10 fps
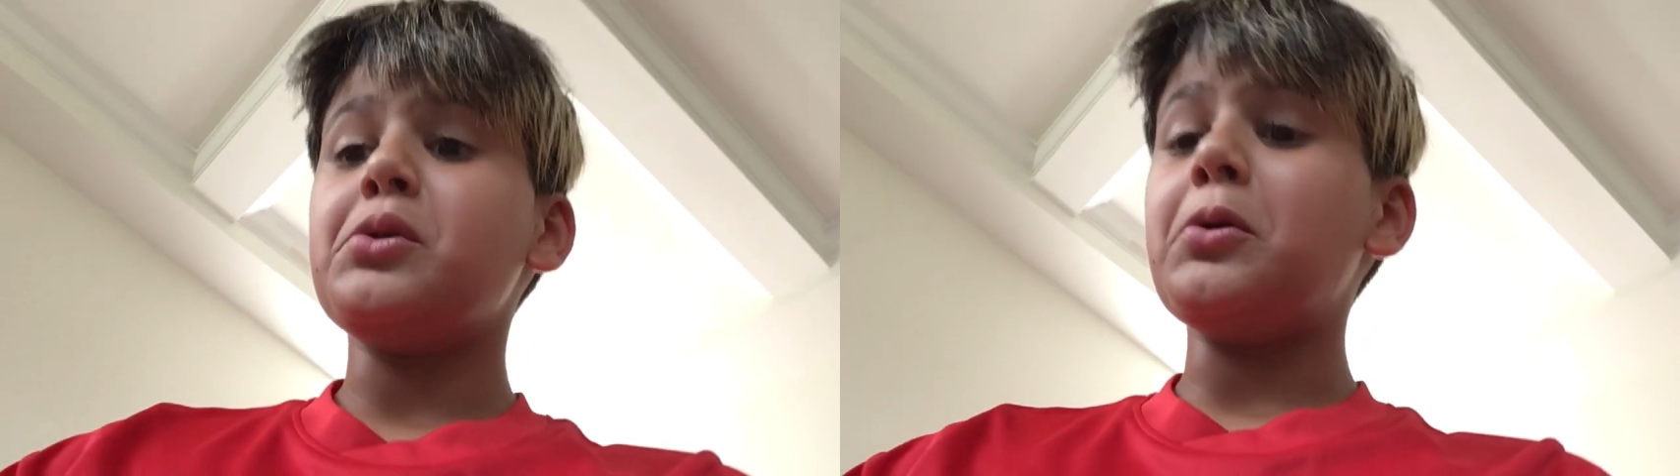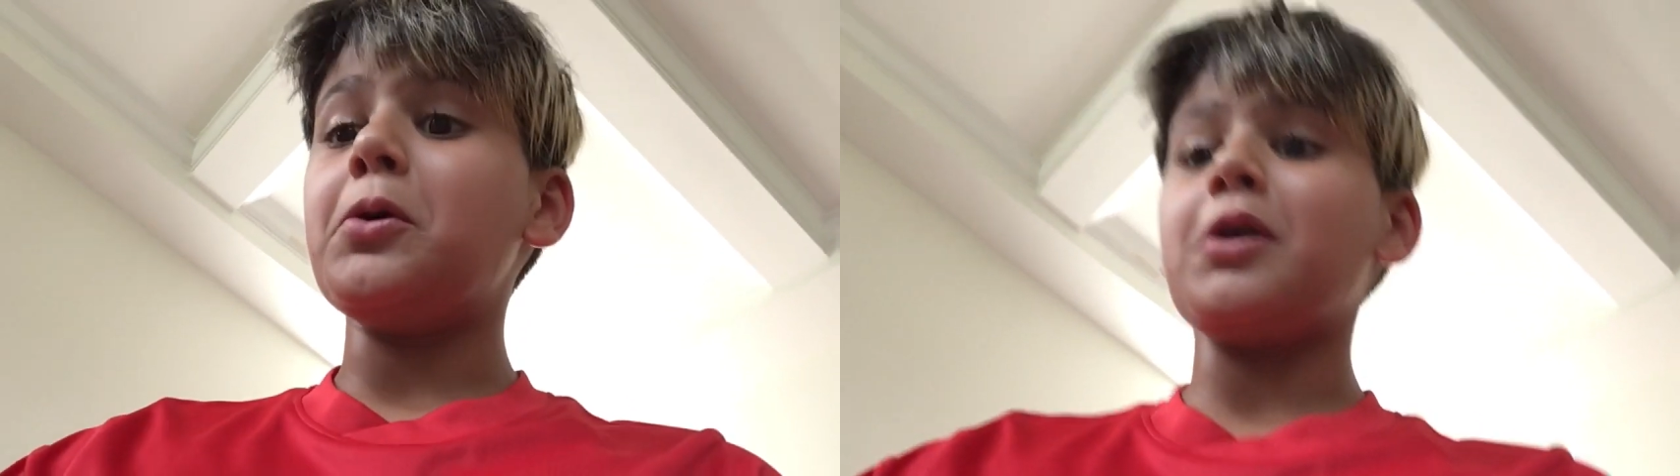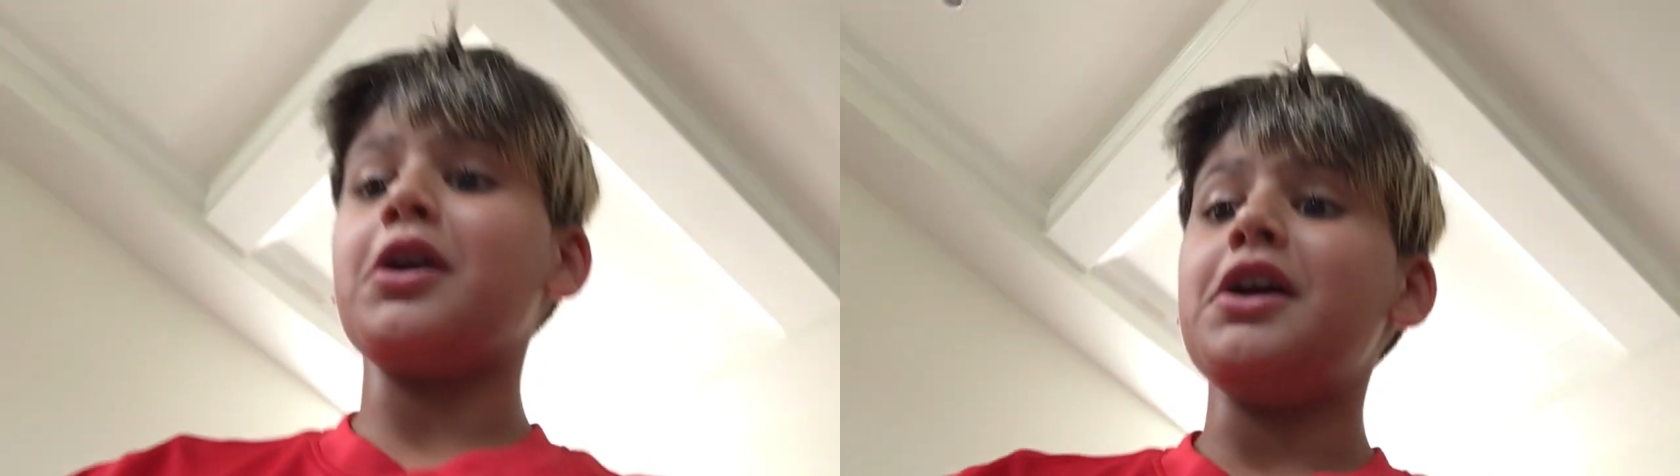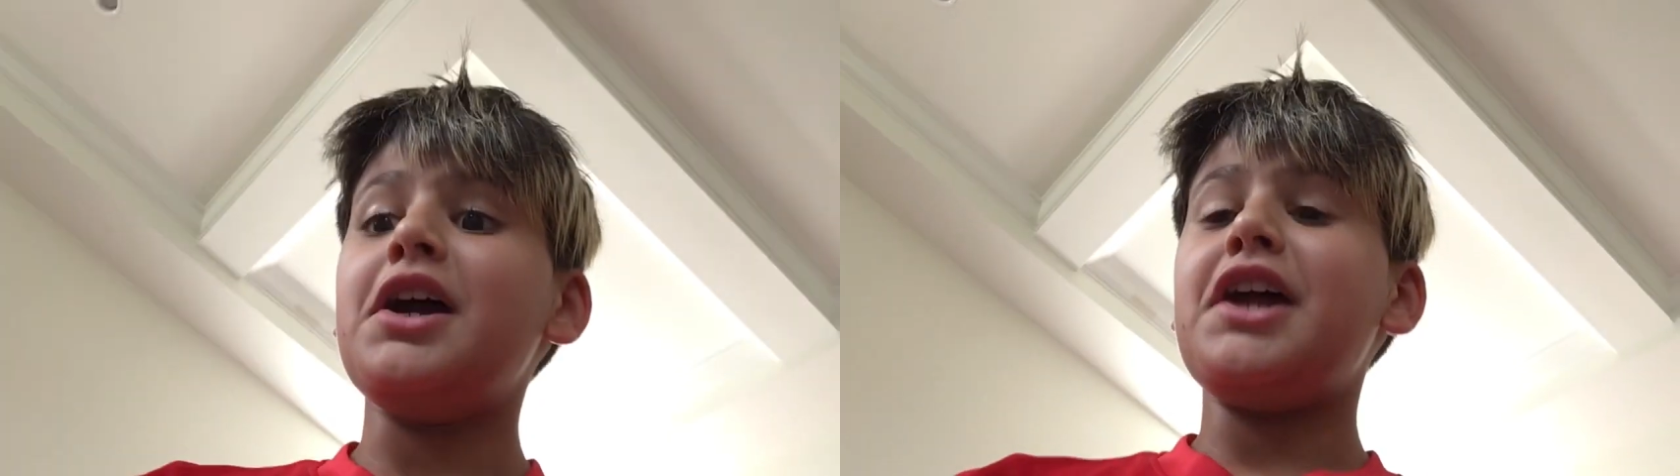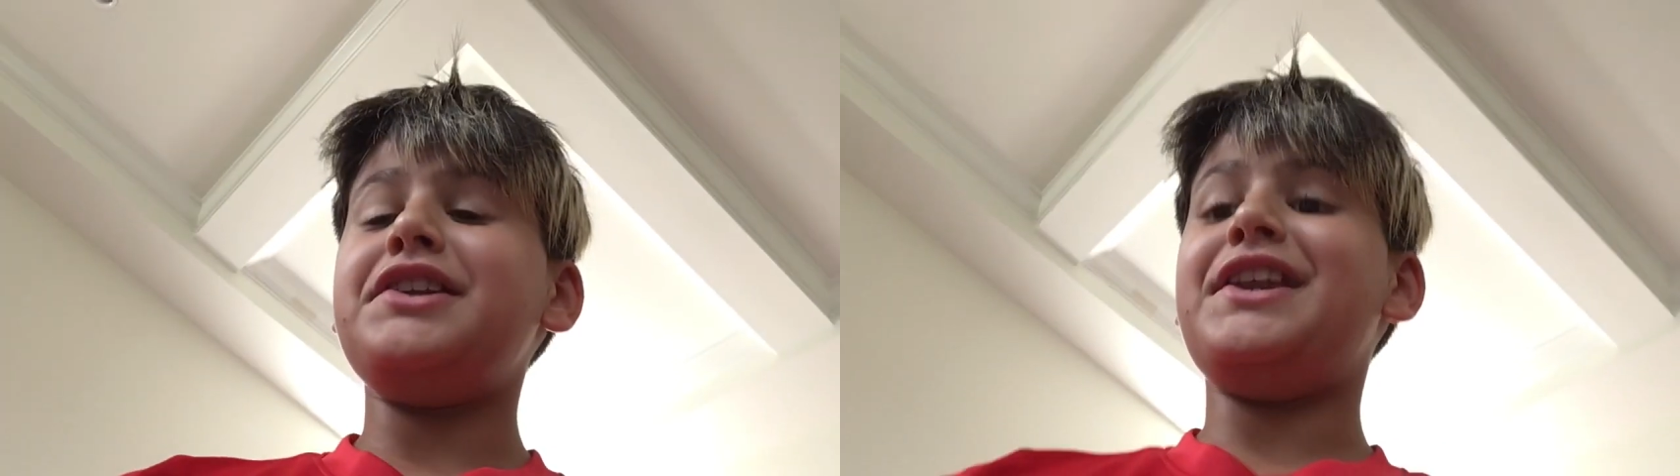or
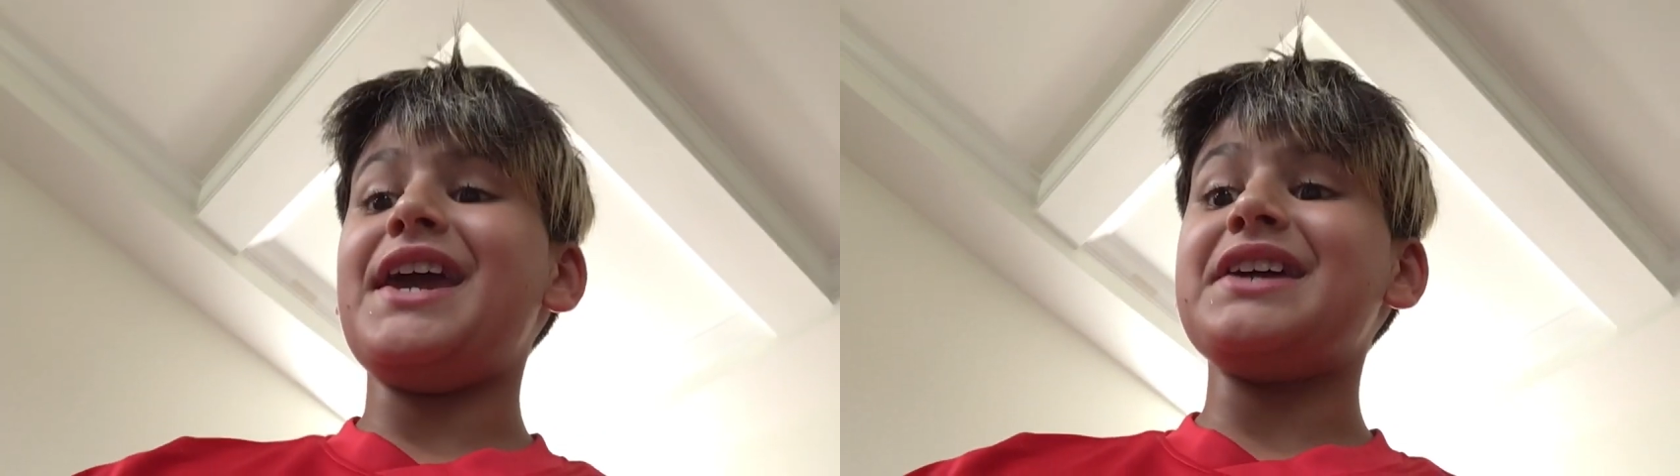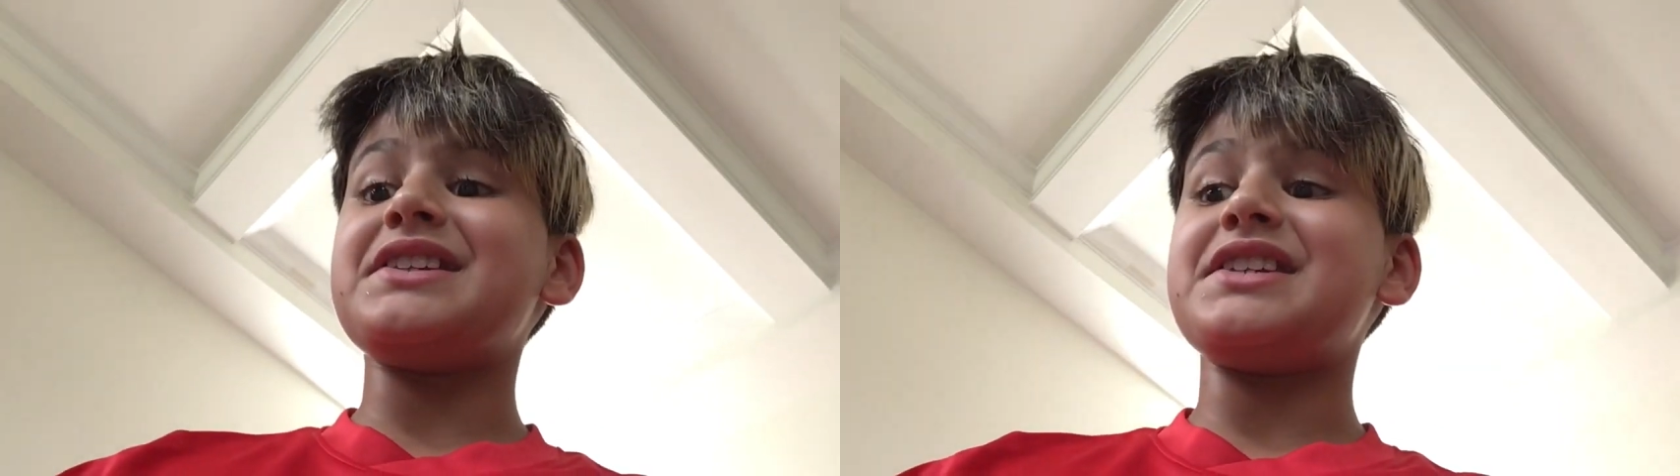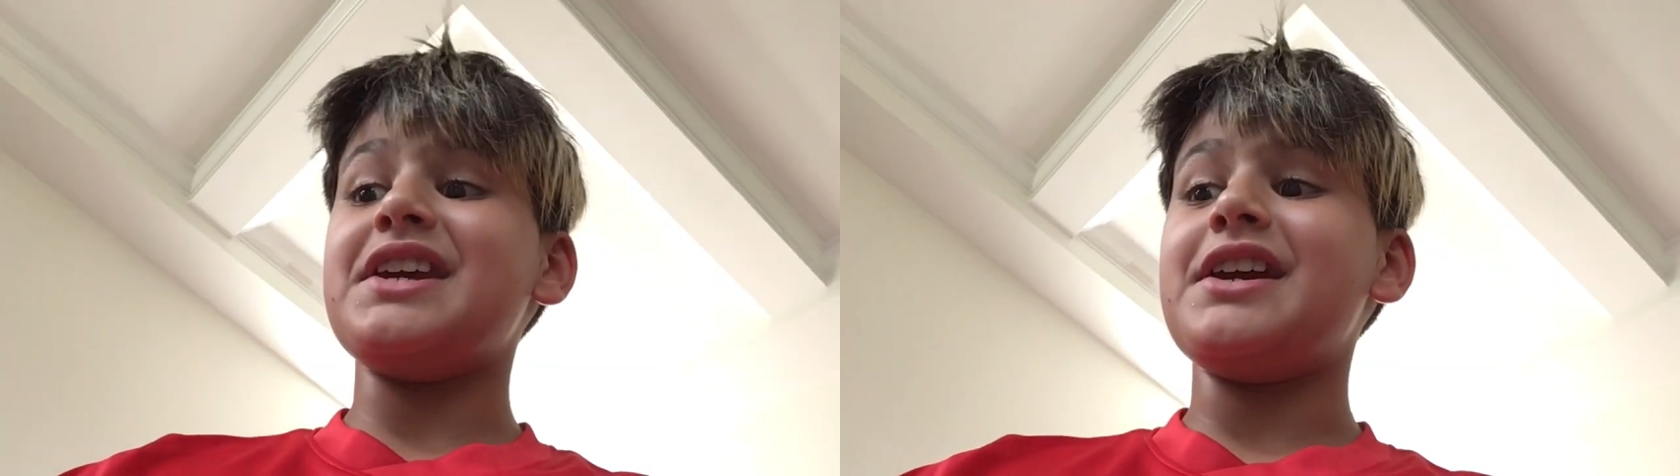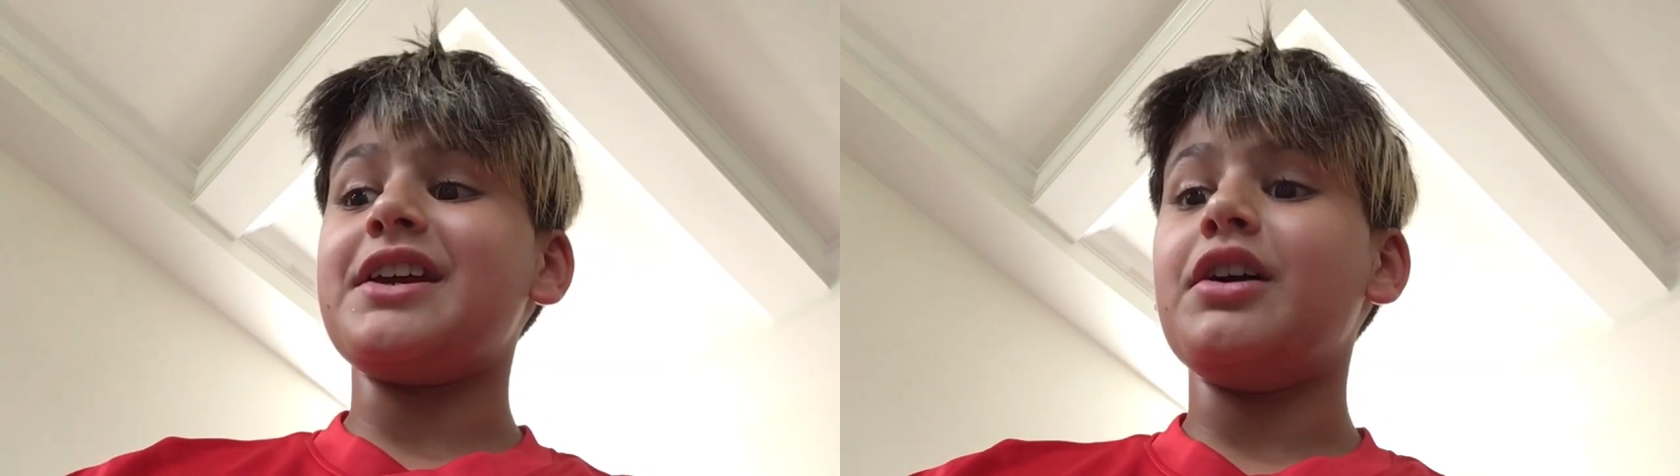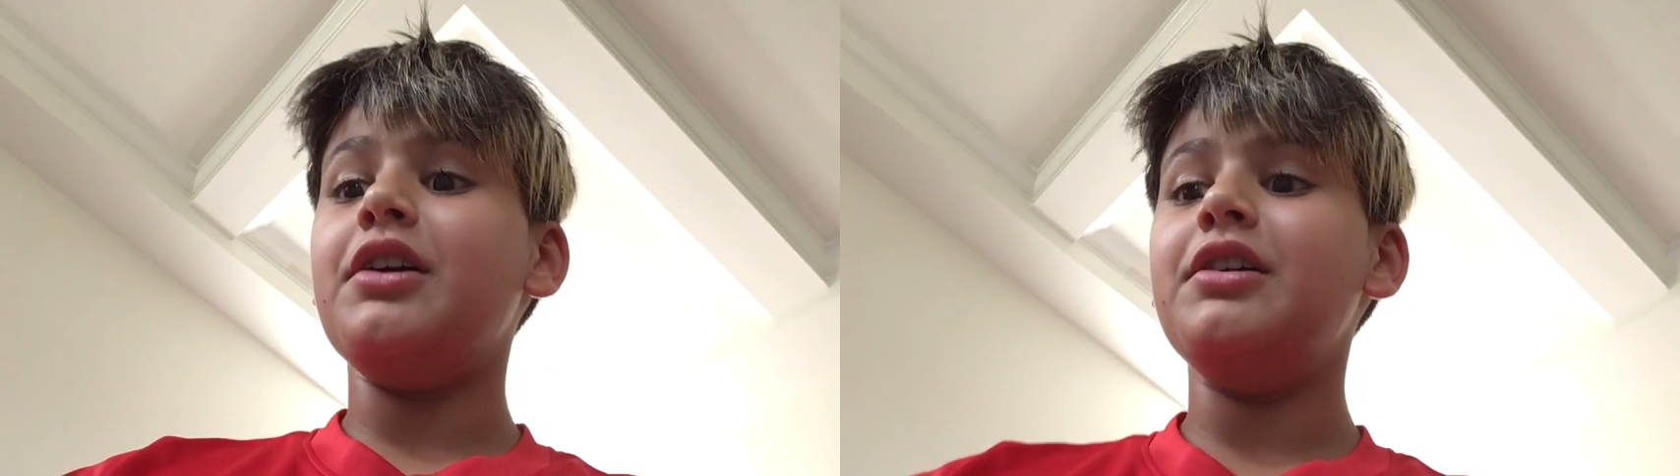
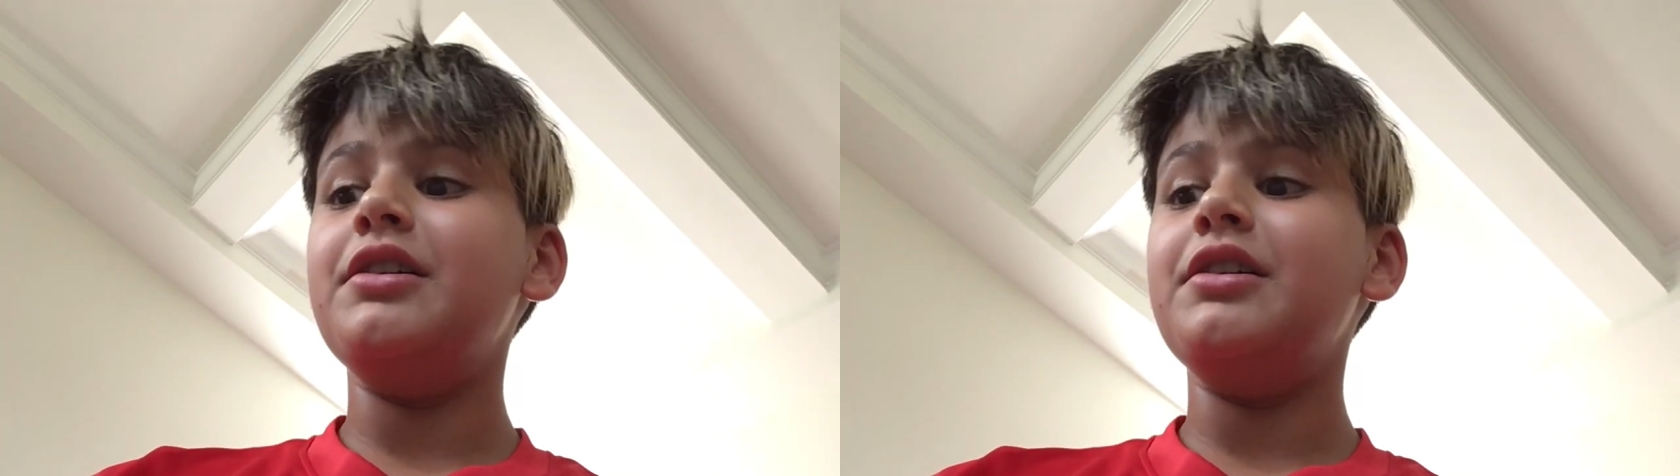dancing.